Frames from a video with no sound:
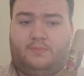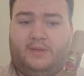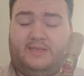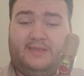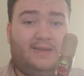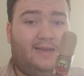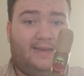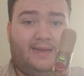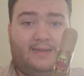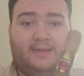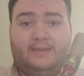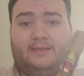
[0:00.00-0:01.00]
Big cigar
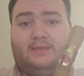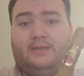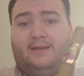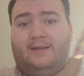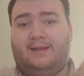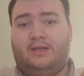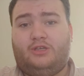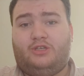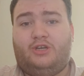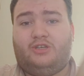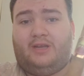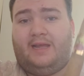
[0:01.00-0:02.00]
like this.
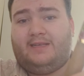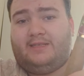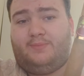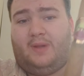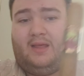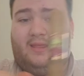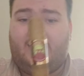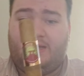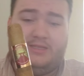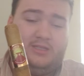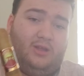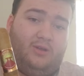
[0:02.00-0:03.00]
Churchill-esque, but I think
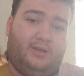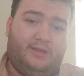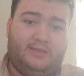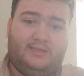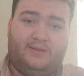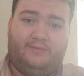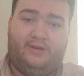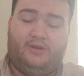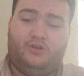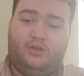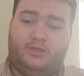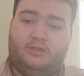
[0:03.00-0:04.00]
it's longer than 7
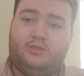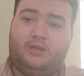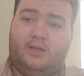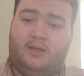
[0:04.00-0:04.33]
inches.